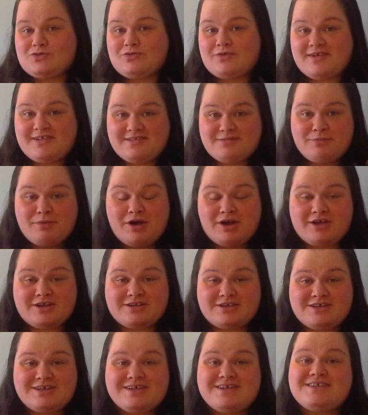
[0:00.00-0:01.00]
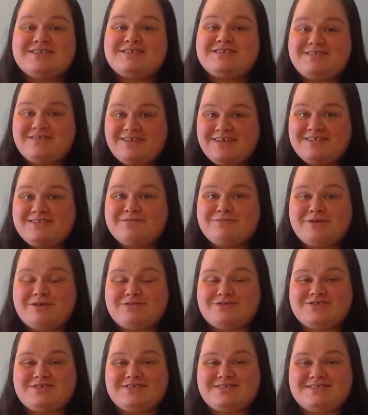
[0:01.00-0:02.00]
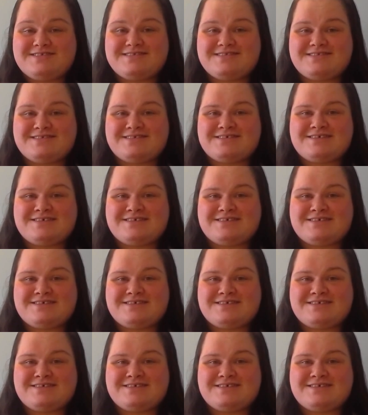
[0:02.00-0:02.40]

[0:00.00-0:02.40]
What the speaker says: respond to these emotions?